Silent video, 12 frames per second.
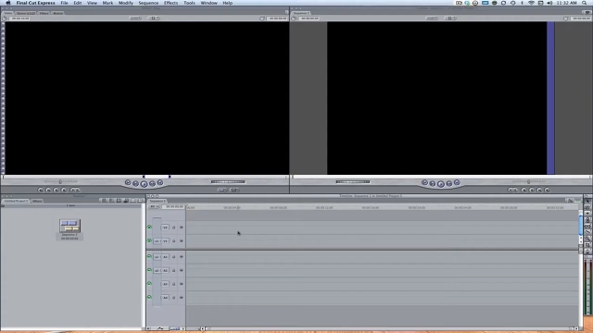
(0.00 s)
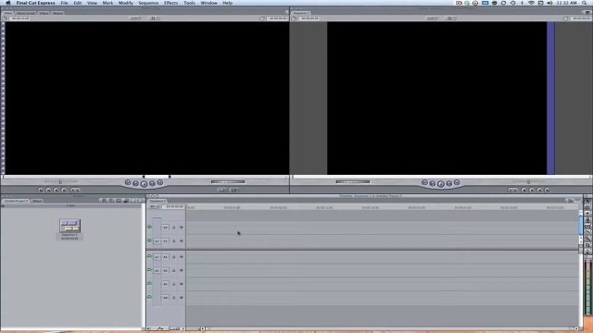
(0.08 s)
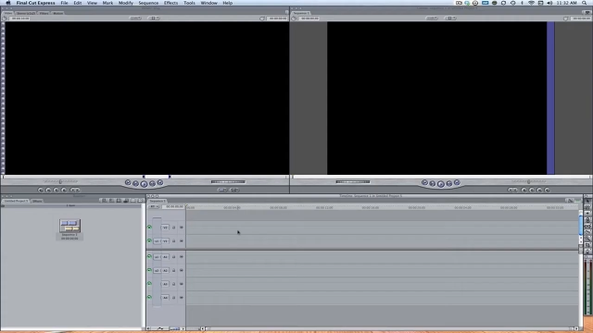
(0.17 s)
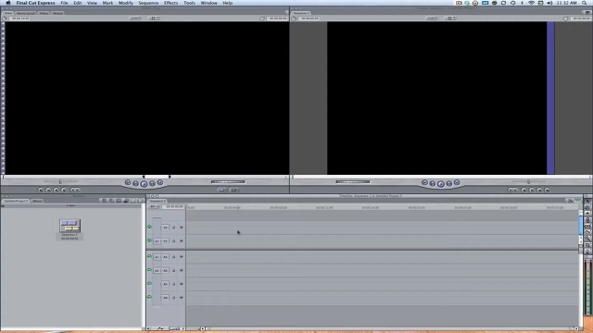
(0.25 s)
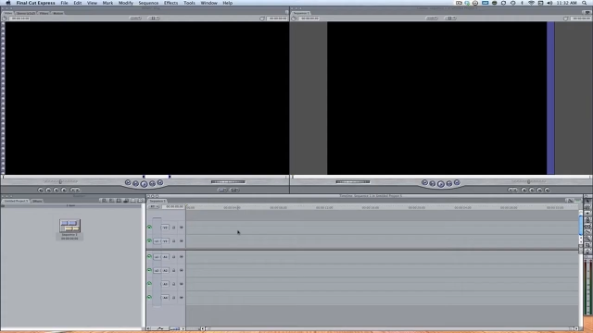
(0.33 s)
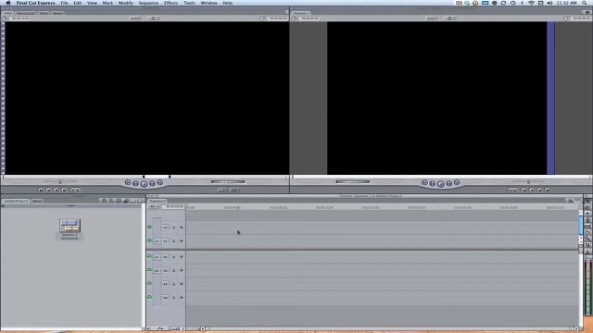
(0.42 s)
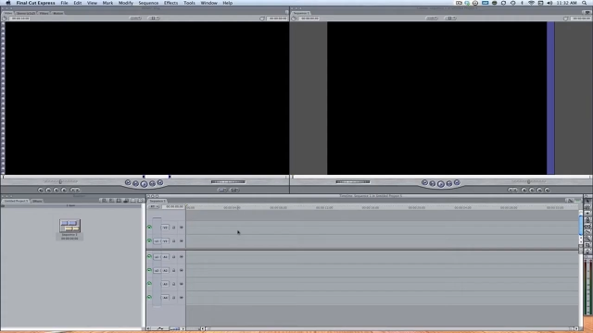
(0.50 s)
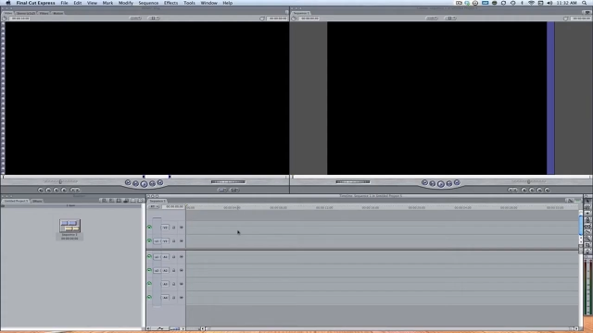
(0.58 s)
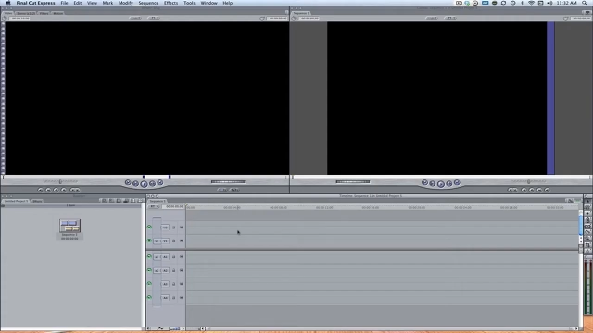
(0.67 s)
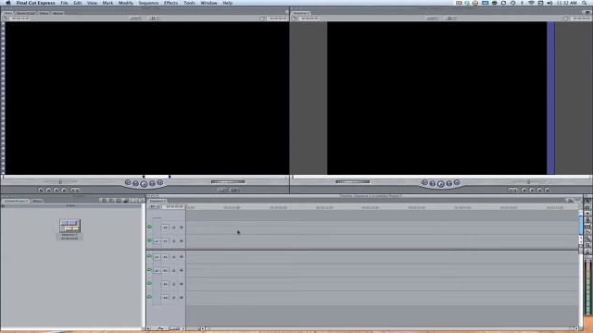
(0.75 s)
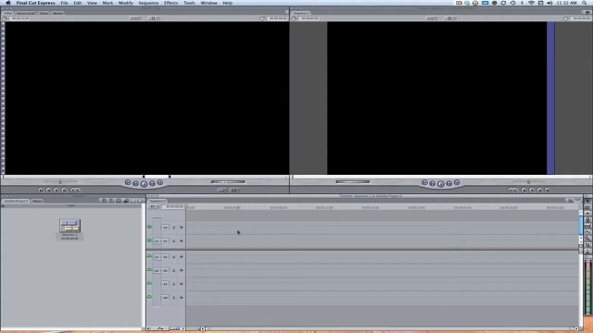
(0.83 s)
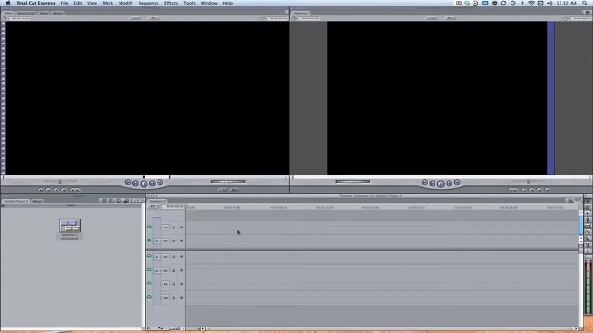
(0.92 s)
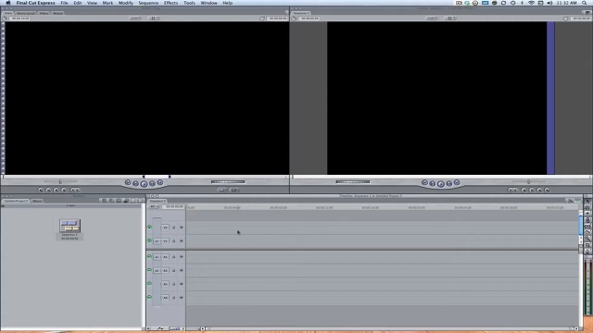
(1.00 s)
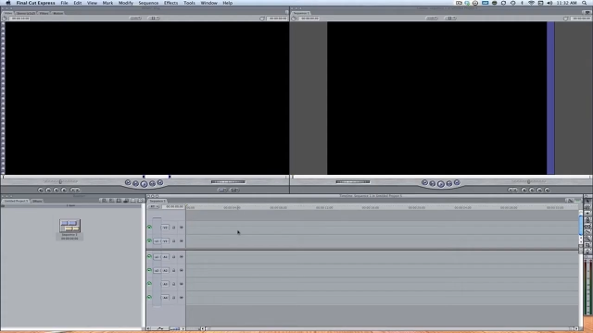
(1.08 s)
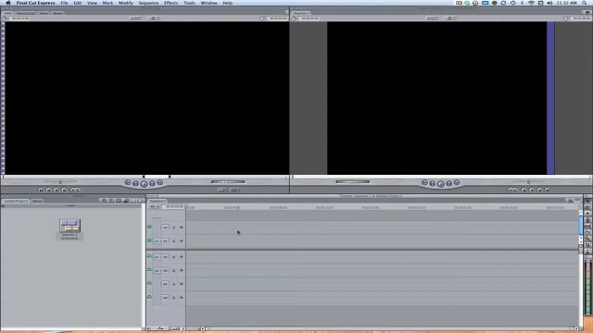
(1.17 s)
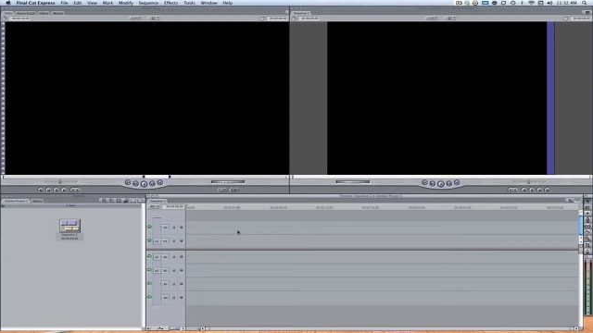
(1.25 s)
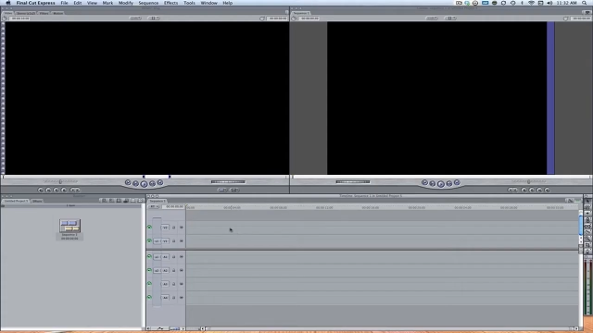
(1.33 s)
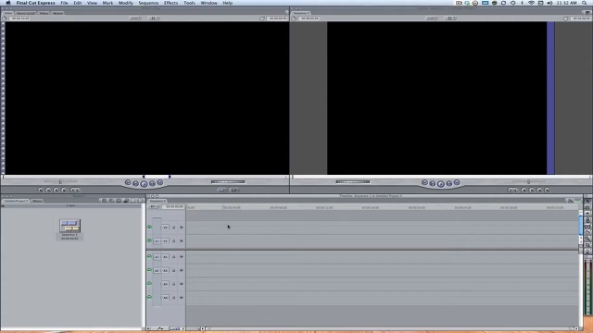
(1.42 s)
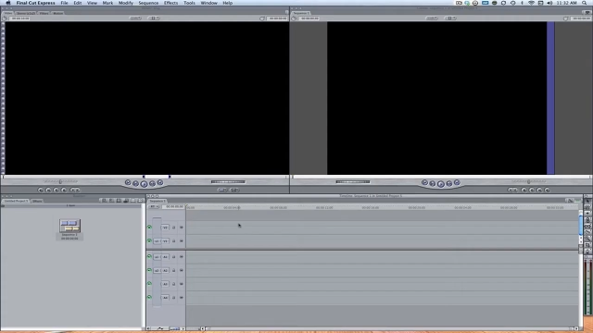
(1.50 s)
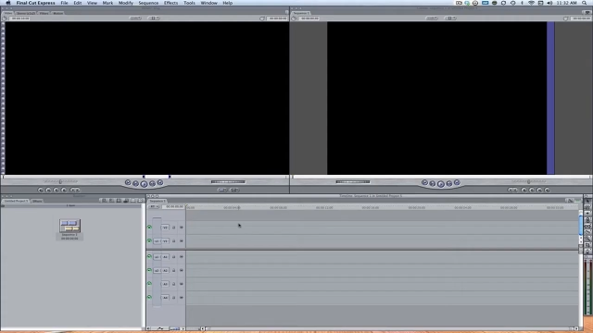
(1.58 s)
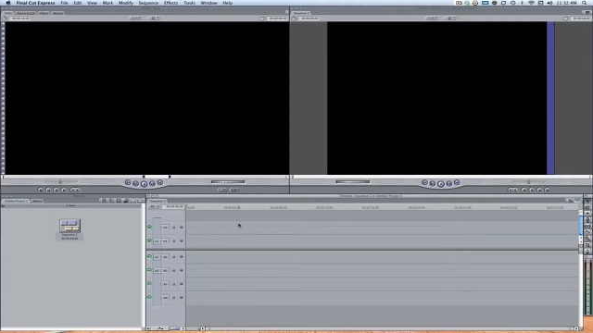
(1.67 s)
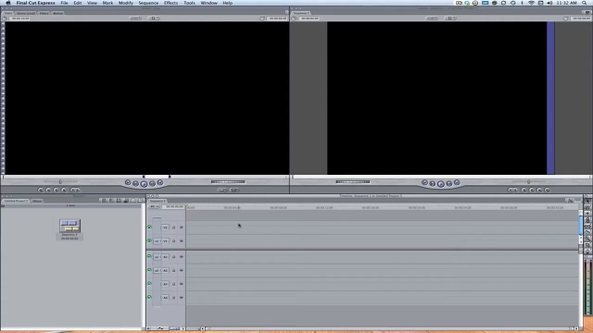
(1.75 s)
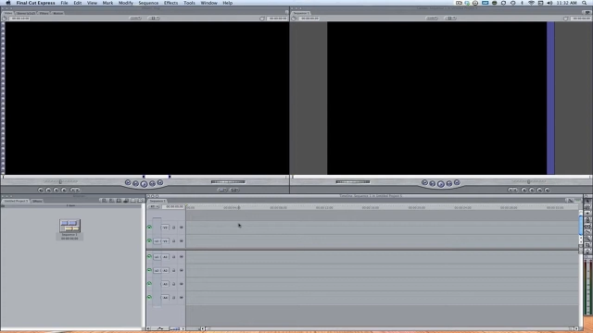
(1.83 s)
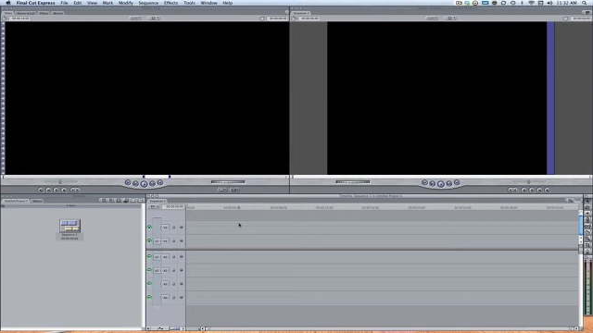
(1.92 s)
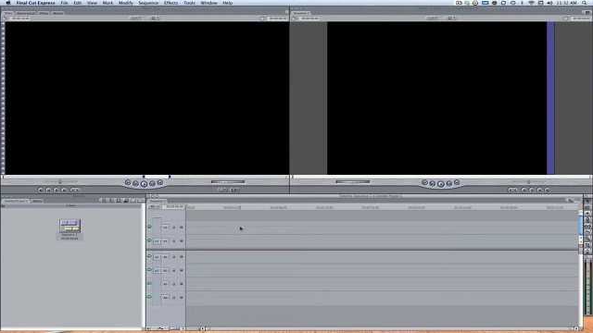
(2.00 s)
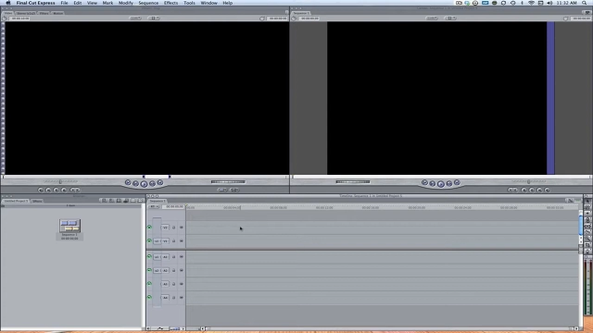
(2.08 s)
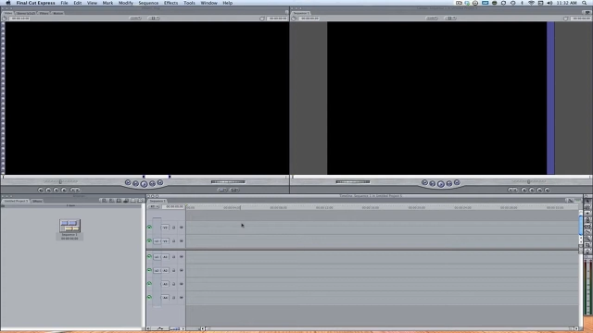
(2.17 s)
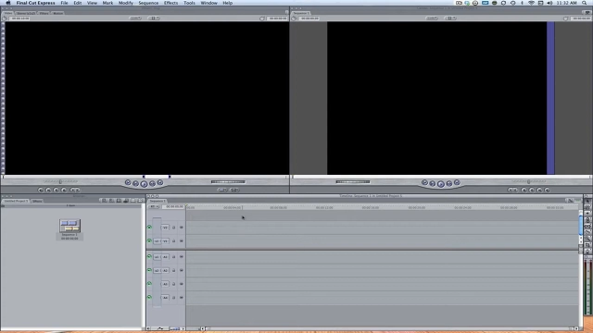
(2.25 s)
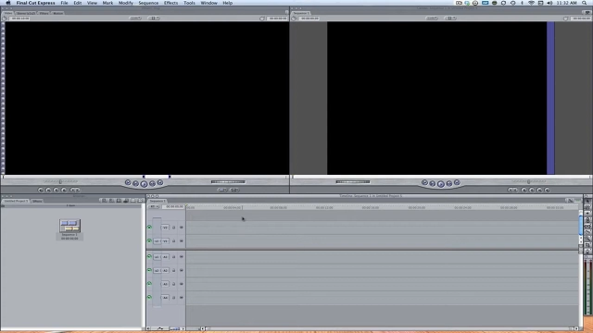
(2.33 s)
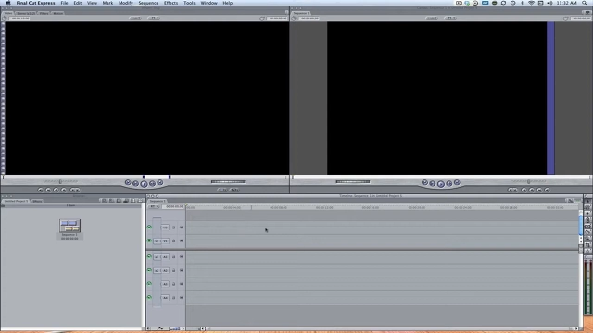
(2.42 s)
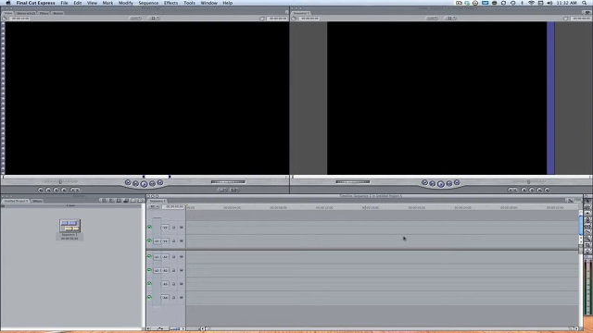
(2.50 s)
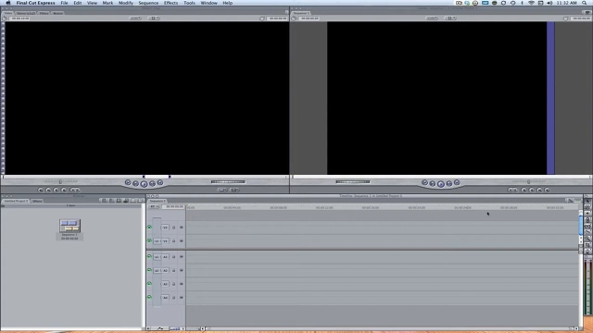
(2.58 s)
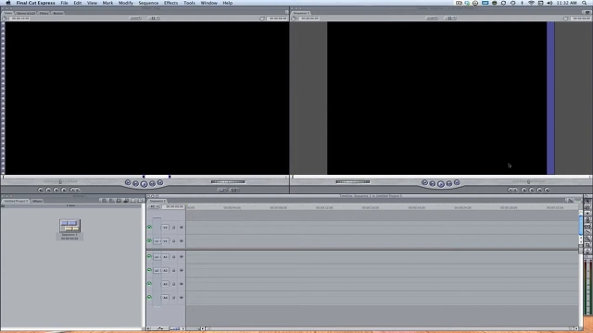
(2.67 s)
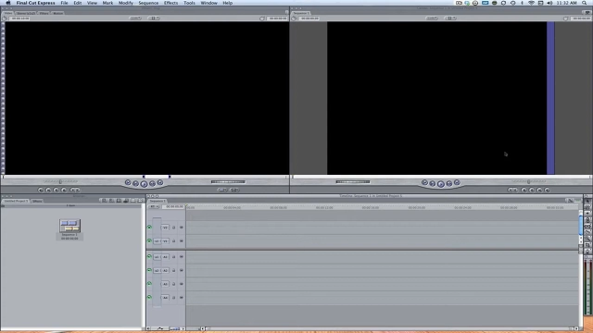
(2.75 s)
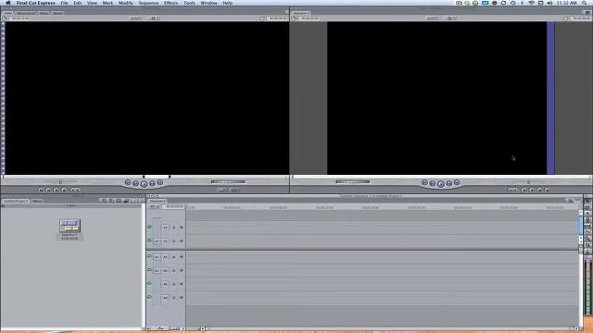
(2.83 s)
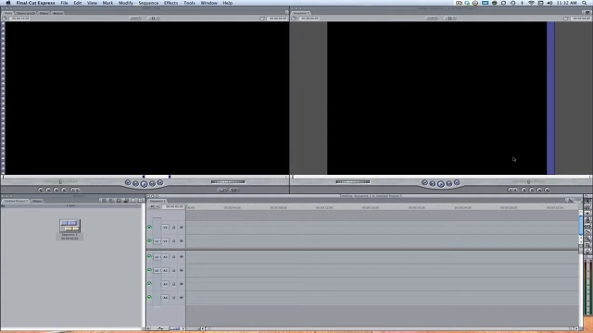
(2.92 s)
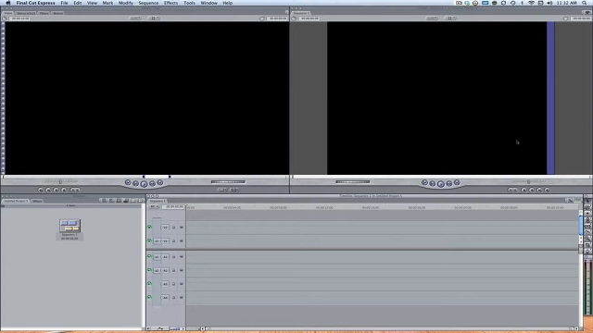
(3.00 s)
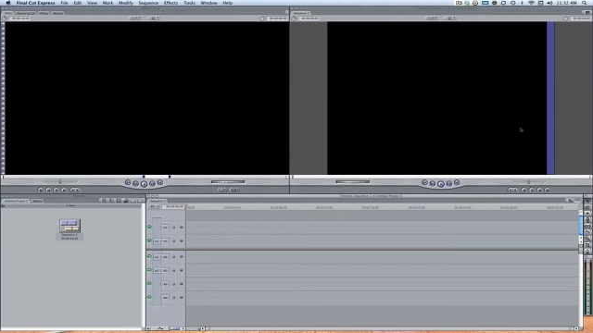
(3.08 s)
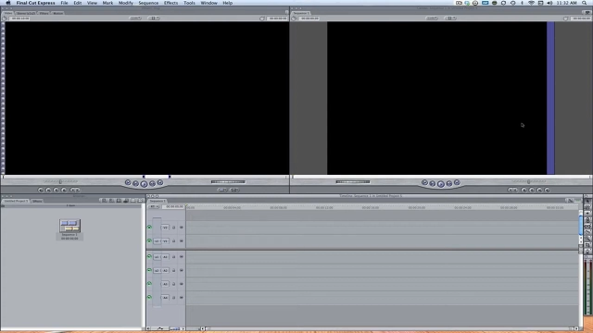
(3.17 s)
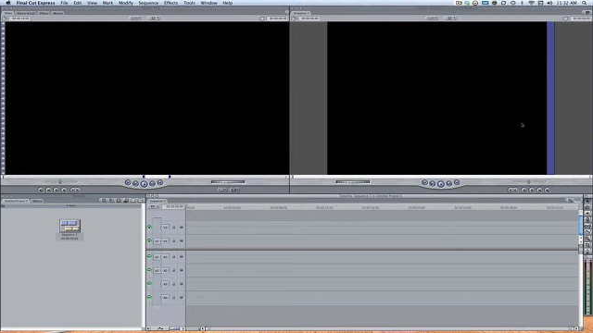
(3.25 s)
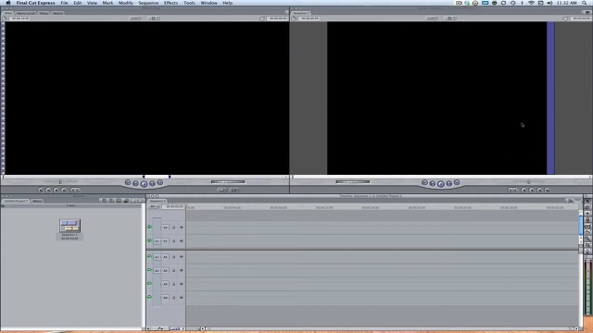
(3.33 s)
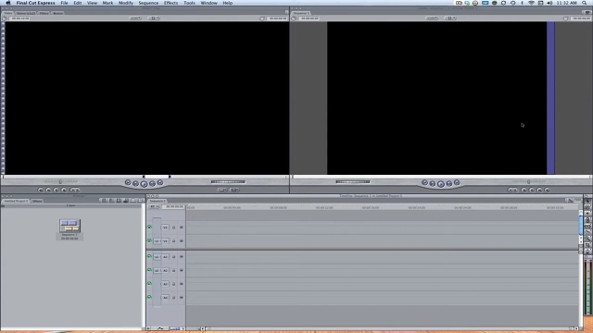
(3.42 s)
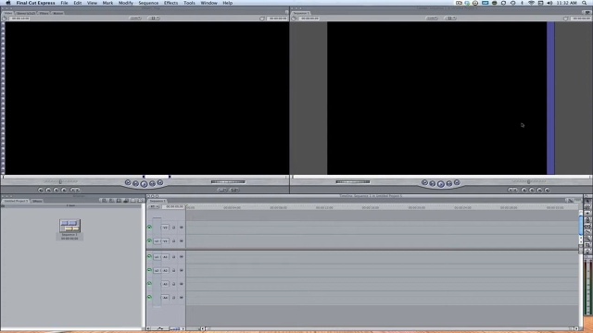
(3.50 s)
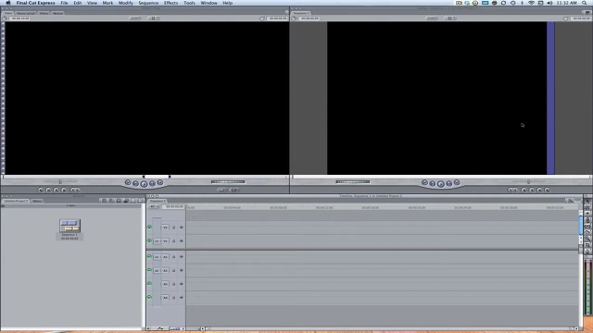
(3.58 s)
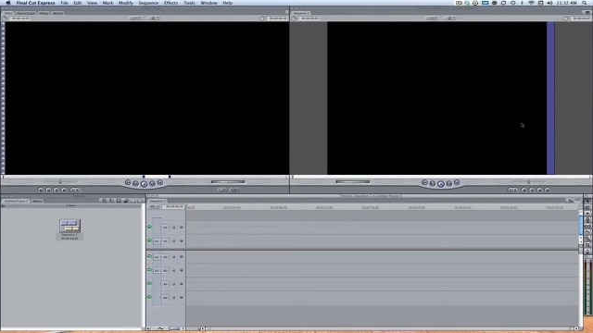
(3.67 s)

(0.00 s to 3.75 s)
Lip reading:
No face is visible, so there are no lips to read.